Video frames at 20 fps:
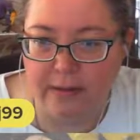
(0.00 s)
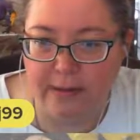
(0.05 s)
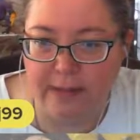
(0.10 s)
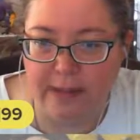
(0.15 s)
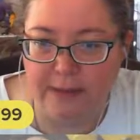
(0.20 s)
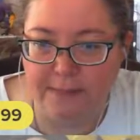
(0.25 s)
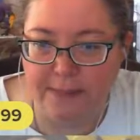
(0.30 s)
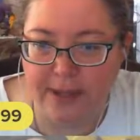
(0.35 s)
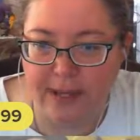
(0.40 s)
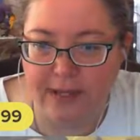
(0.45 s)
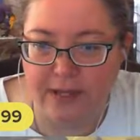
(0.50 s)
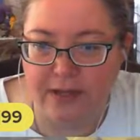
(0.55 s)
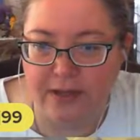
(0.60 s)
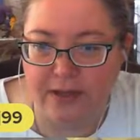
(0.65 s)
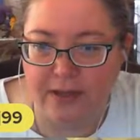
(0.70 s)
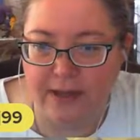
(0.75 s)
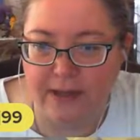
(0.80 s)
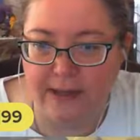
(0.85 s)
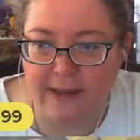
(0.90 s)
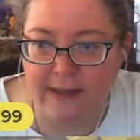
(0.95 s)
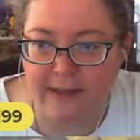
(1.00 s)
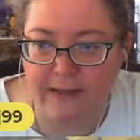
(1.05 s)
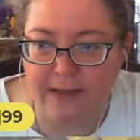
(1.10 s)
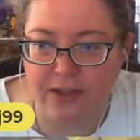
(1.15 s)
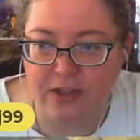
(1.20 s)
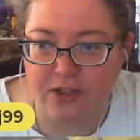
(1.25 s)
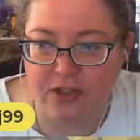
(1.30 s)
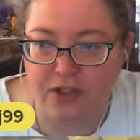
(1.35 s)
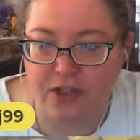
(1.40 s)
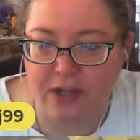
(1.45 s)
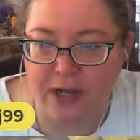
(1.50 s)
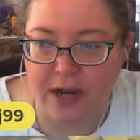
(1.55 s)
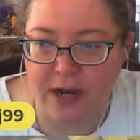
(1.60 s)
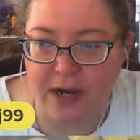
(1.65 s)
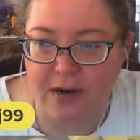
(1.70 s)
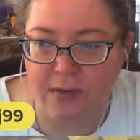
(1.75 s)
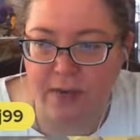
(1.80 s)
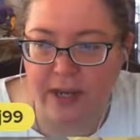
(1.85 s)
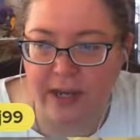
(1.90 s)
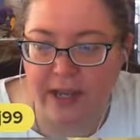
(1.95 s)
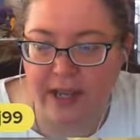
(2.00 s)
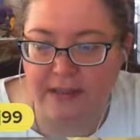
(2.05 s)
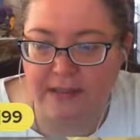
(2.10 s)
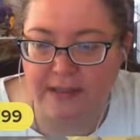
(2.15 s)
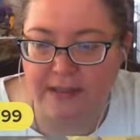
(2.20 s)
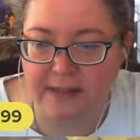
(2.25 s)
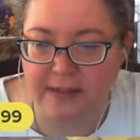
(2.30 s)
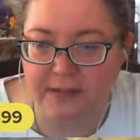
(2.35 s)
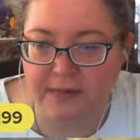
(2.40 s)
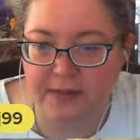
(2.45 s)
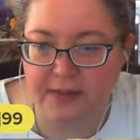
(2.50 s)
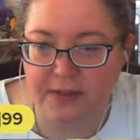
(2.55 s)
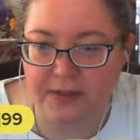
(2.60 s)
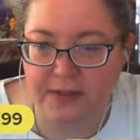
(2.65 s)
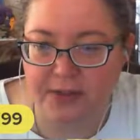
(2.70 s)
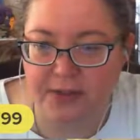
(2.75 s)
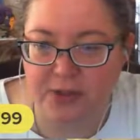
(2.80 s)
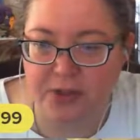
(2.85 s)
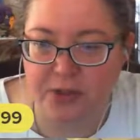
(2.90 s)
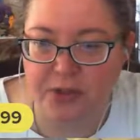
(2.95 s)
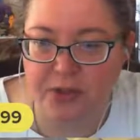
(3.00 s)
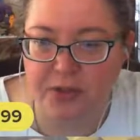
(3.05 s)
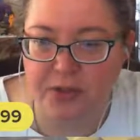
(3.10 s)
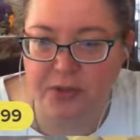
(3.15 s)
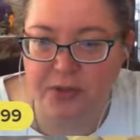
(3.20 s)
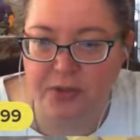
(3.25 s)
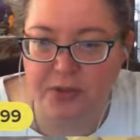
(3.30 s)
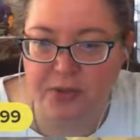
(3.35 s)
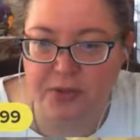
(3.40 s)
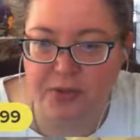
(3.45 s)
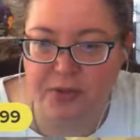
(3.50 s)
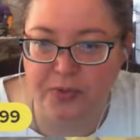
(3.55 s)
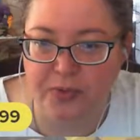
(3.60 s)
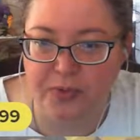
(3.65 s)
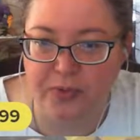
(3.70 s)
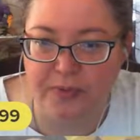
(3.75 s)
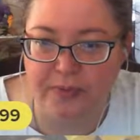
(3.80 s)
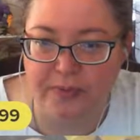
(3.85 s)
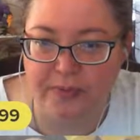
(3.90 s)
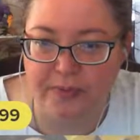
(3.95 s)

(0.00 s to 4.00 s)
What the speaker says: Get back in the chair. We got stuff to do.